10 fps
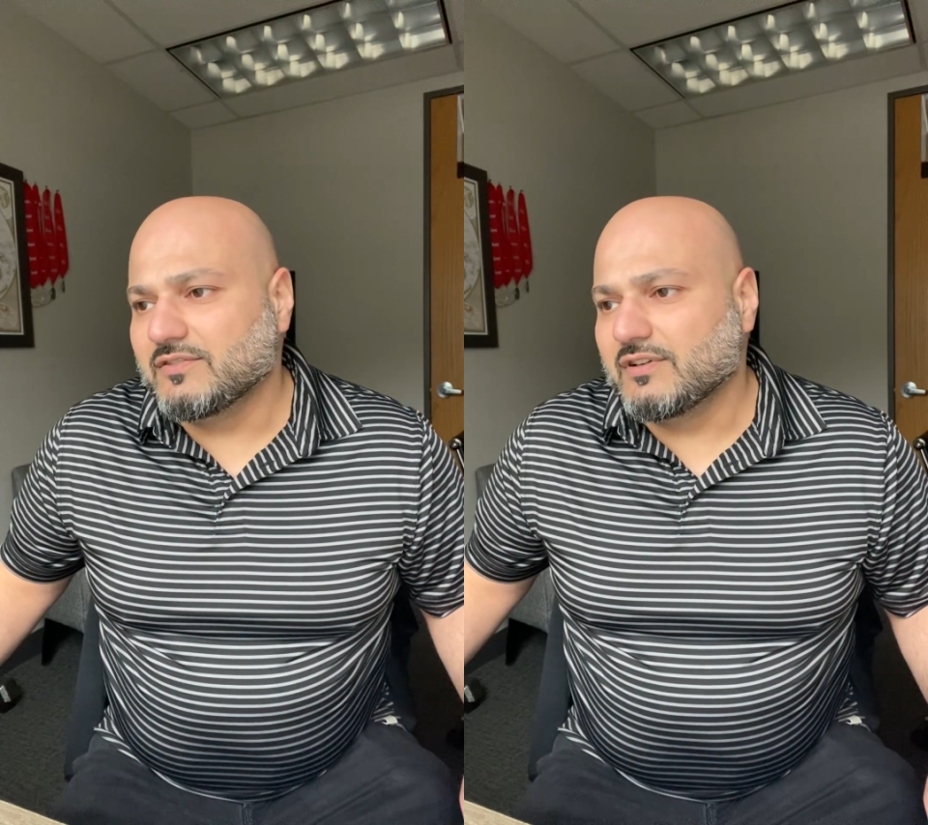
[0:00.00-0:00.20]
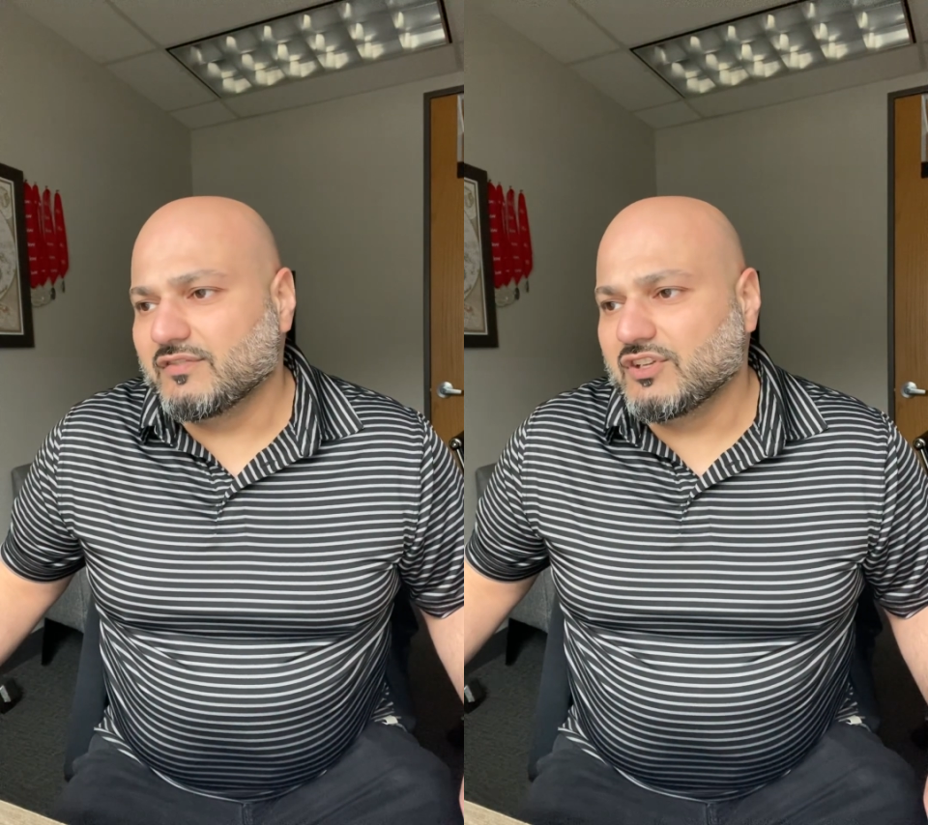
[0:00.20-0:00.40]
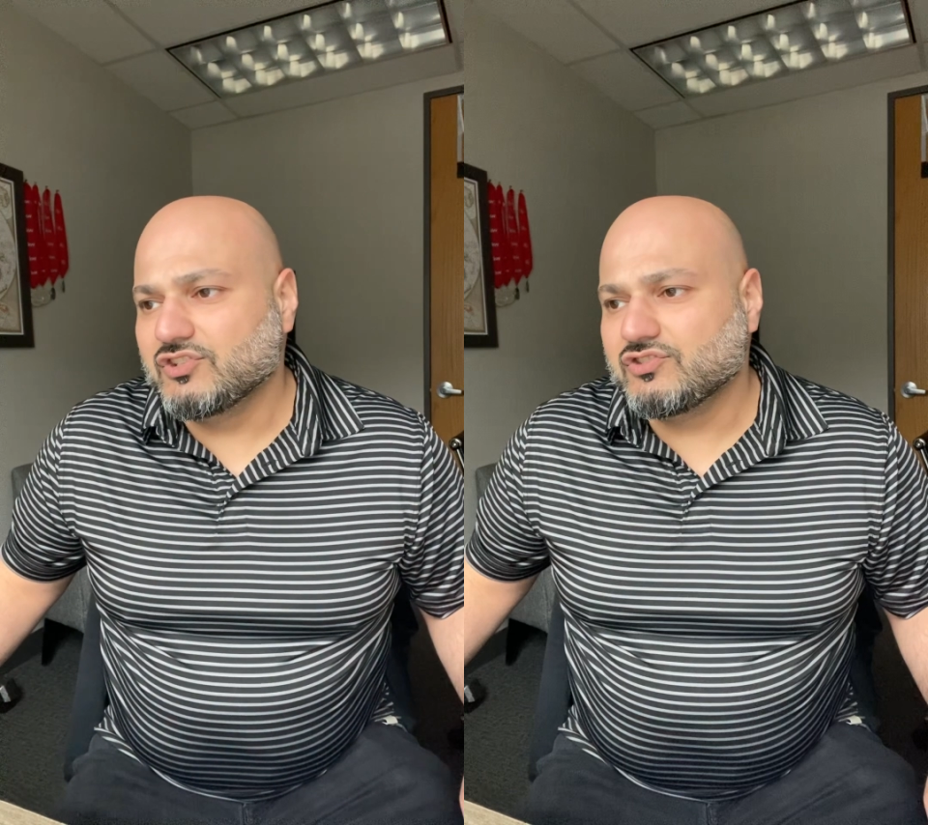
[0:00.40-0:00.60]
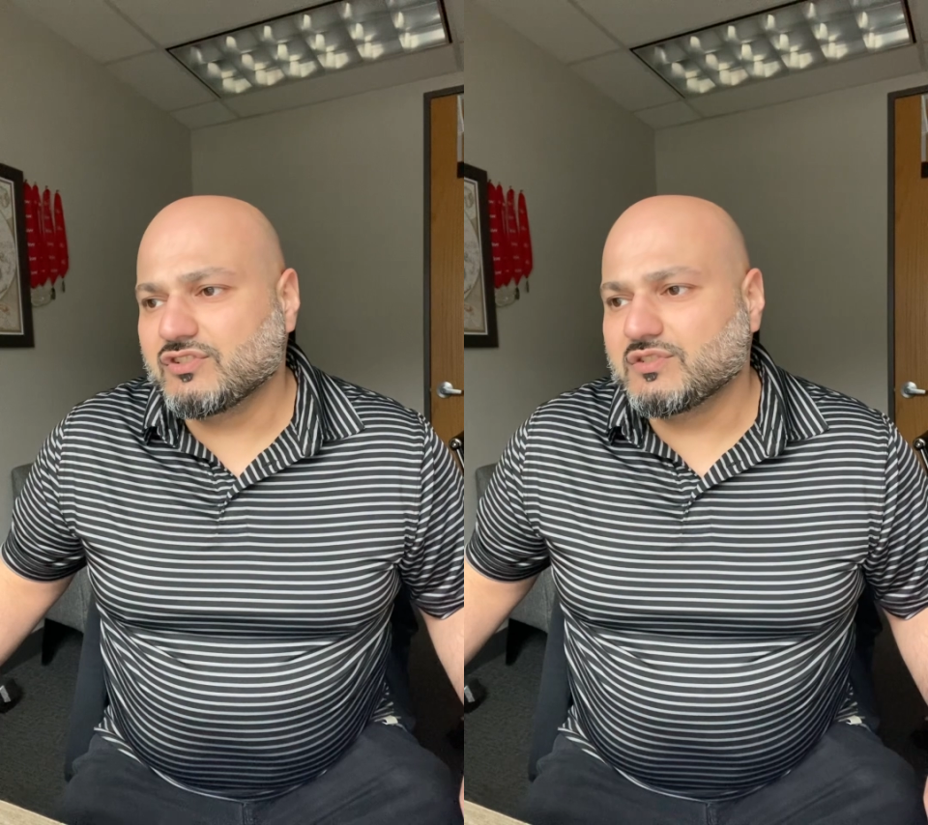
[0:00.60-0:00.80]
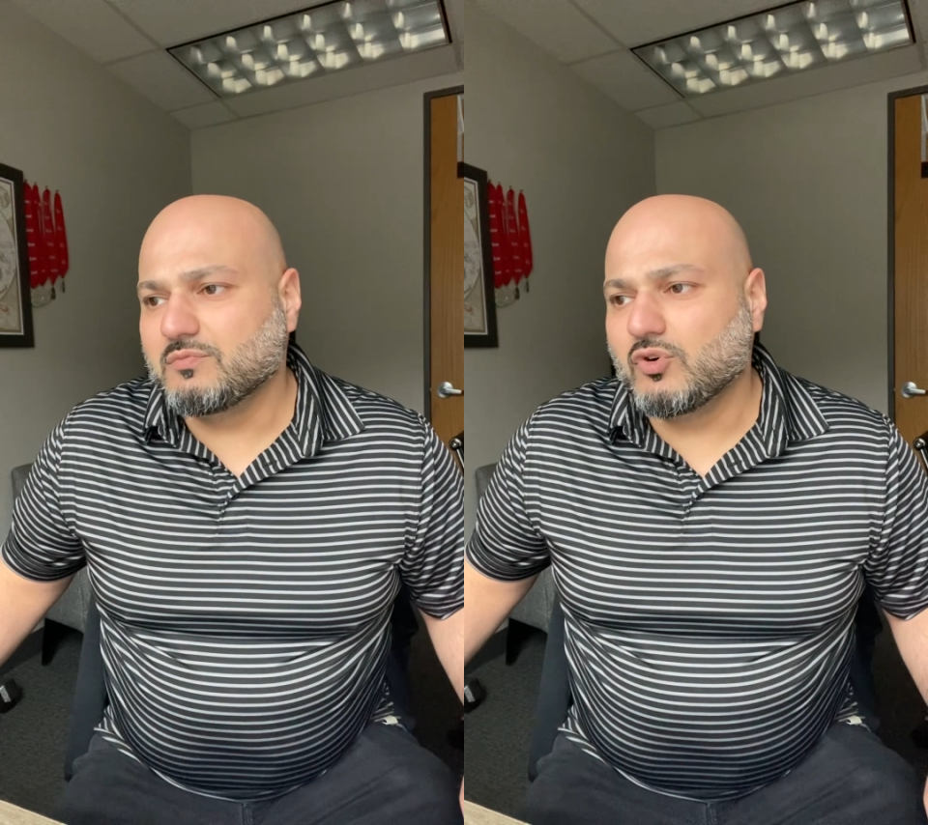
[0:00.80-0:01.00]
You have
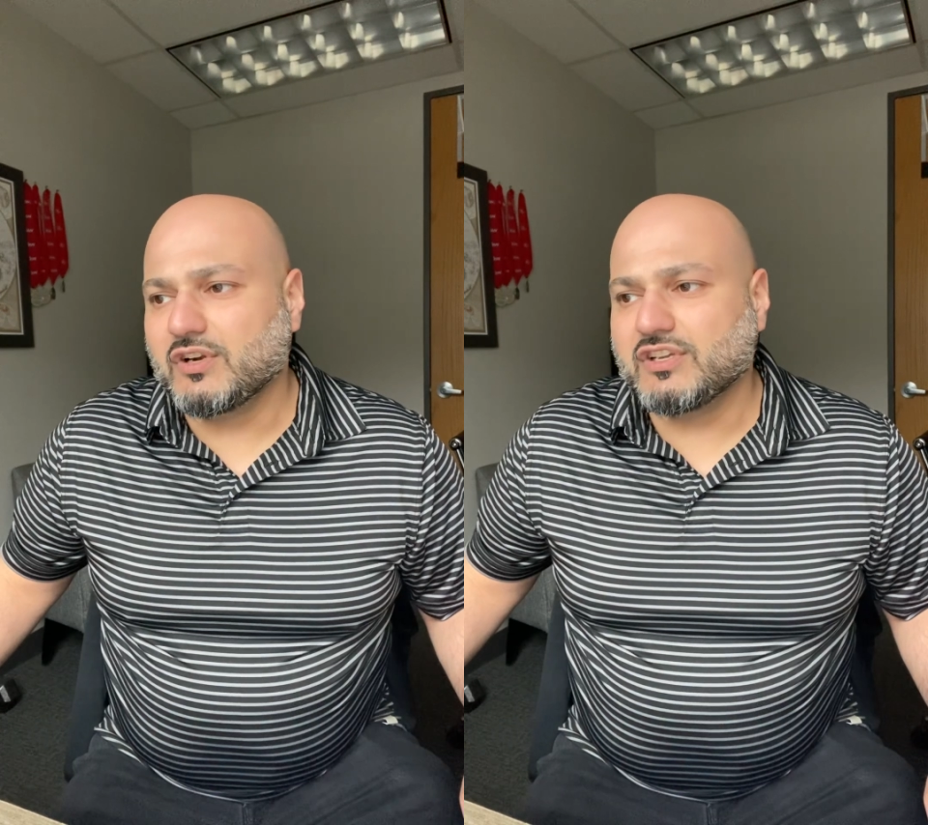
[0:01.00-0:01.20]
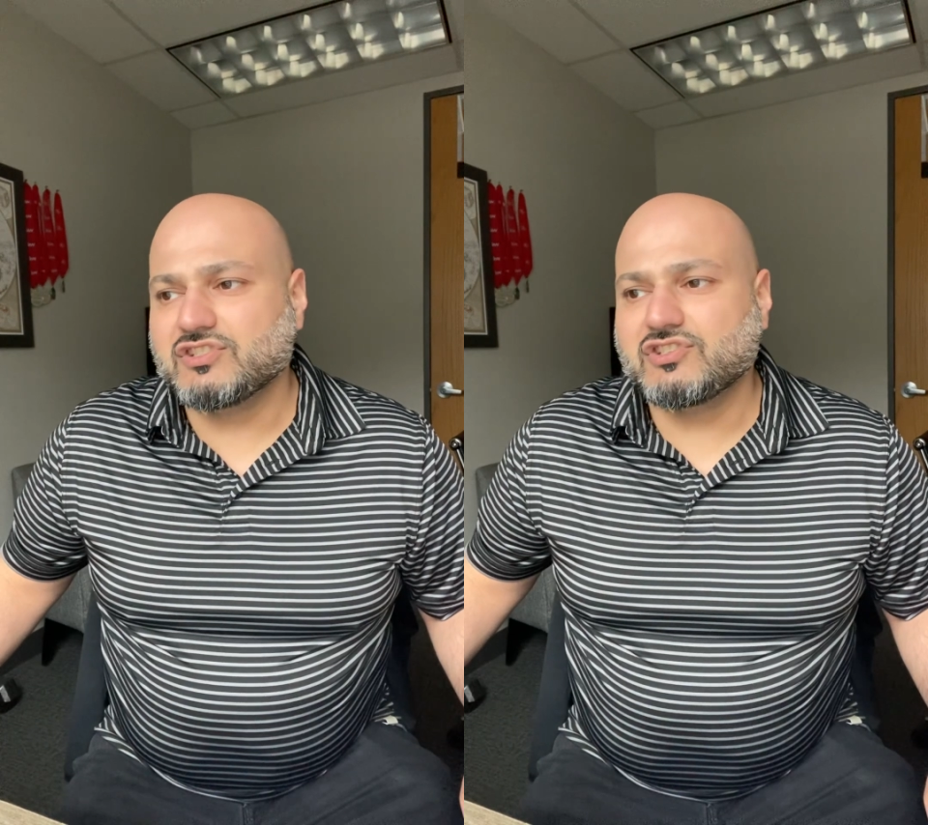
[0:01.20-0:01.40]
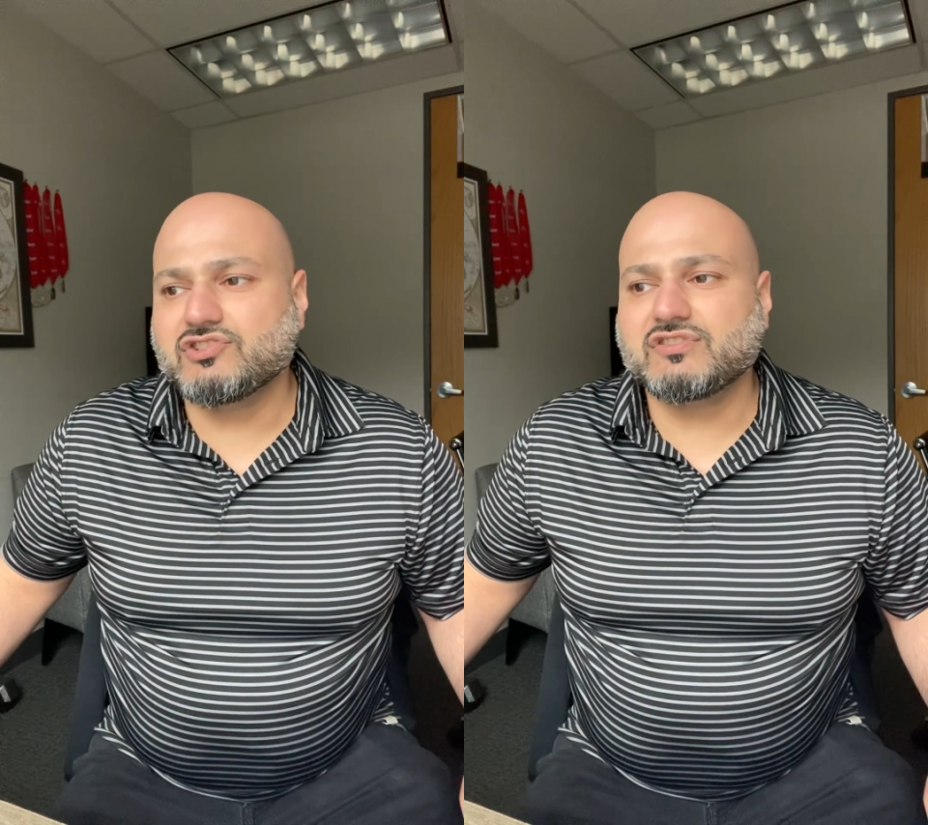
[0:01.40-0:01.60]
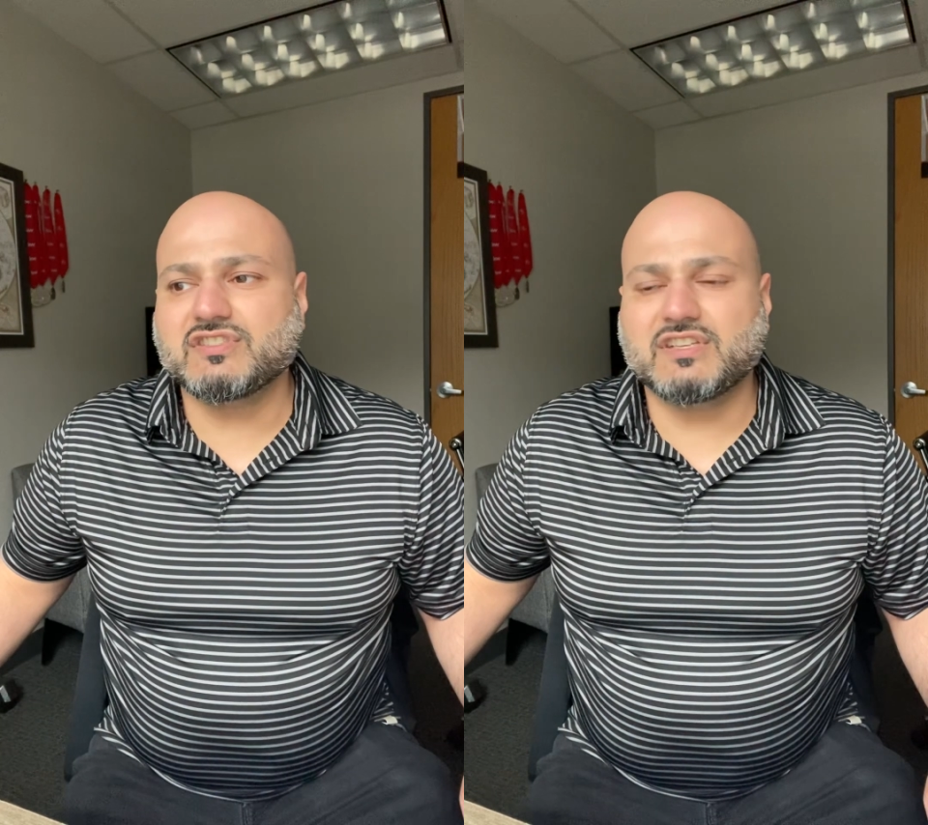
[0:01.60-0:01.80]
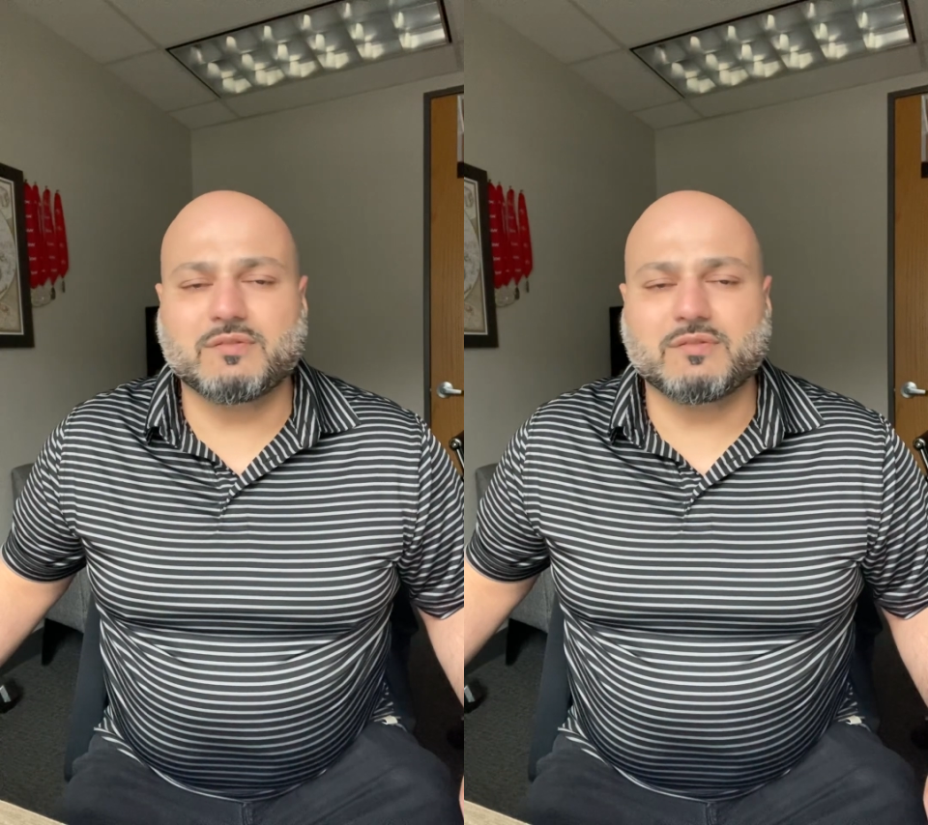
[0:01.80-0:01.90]
interest, mortgage interest,